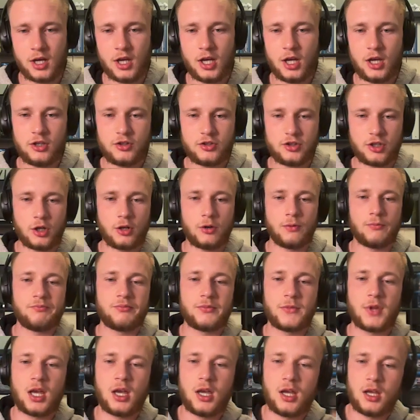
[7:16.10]
So,
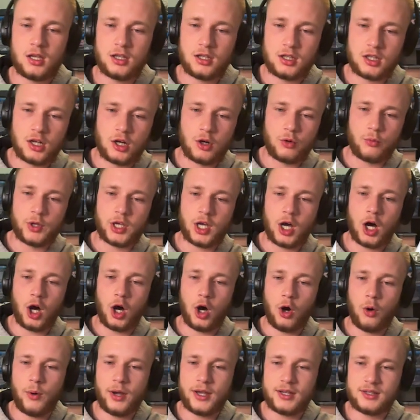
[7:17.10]
we
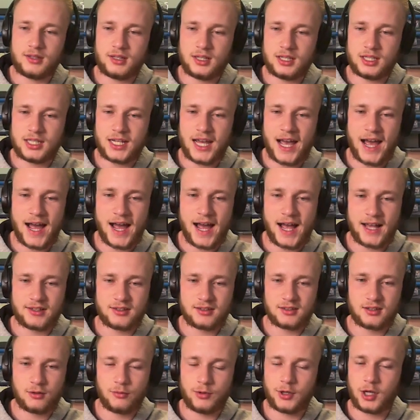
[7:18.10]
always need to
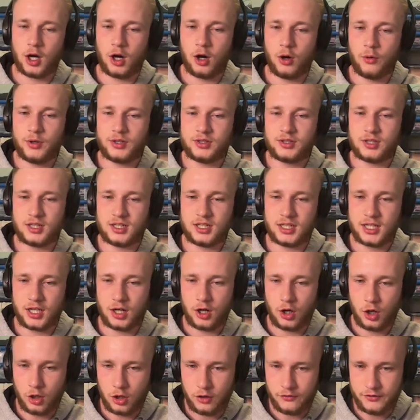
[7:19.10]
ask, we always need to get
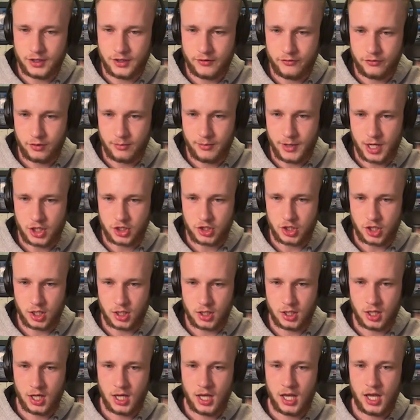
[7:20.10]
all of the
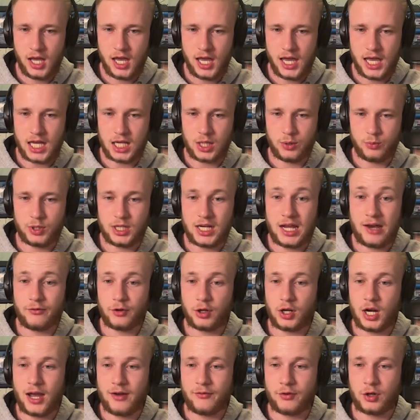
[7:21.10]
information, and we
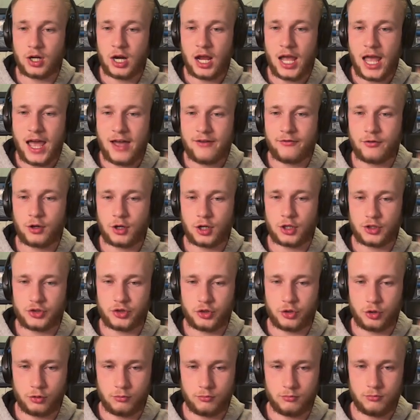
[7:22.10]
never, ever, ever
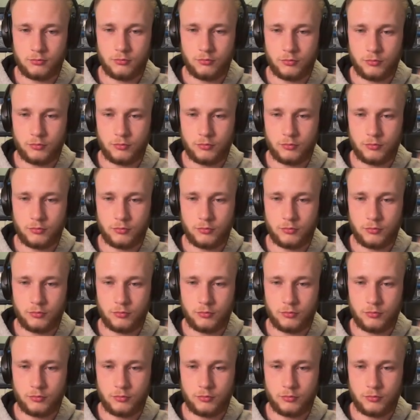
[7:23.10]
assume.